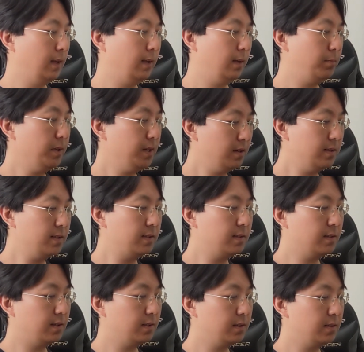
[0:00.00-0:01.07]
And because it's
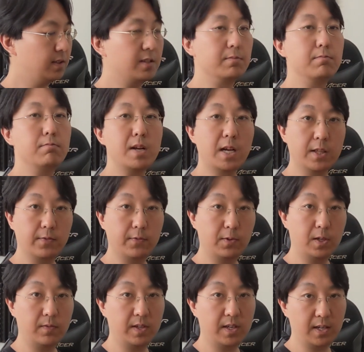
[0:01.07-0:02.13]
got such a
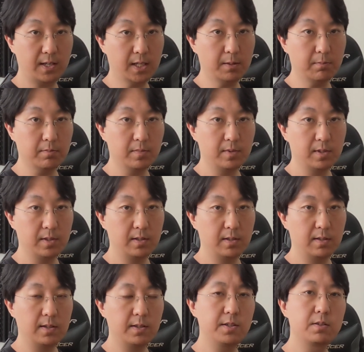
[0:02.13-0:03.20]
mouthful of a name,
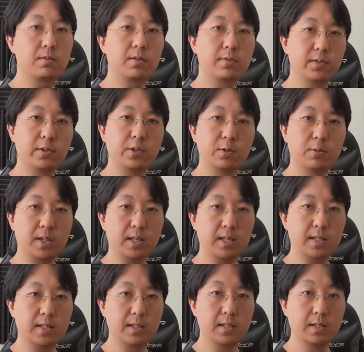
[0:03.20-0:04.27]
let's just refer to it
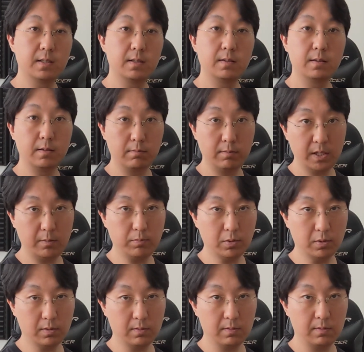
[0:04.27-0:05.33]
as the
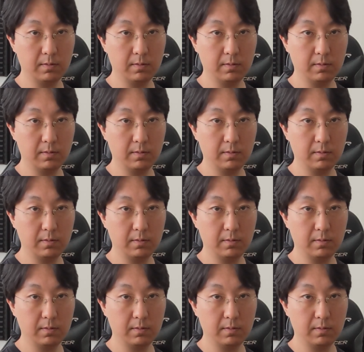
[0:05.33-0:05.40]
meatball.